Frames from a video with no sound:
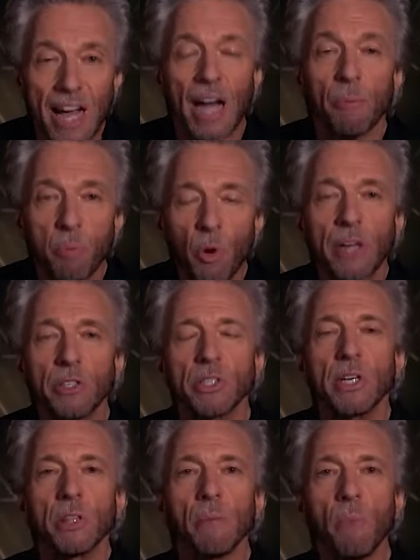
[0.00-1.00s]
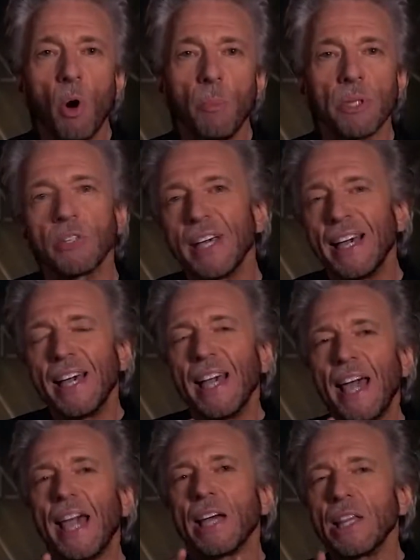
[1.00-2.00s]
not present in the moment.
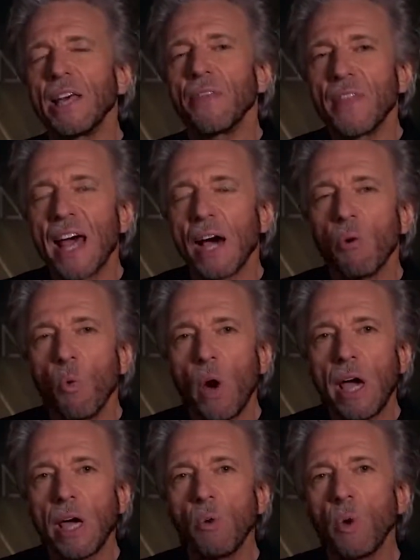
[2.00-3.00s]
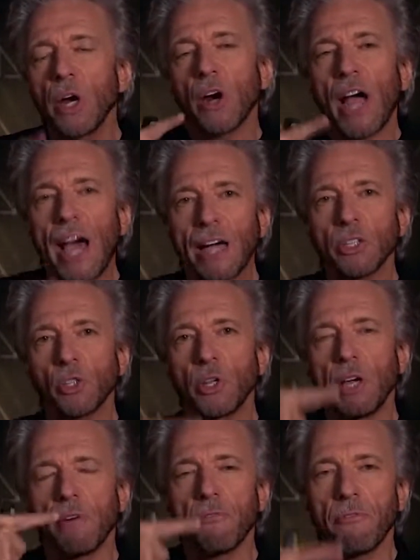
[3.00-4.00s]
And in that way, we are
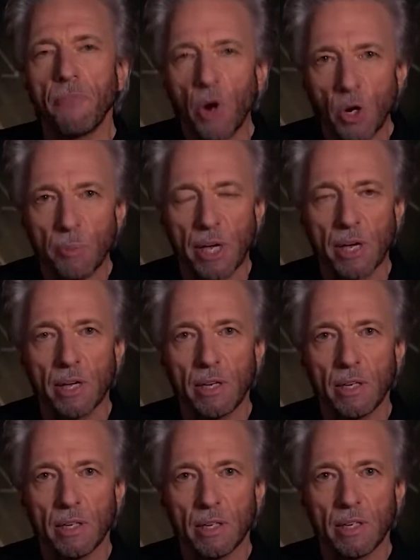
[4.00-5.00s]
actually affirming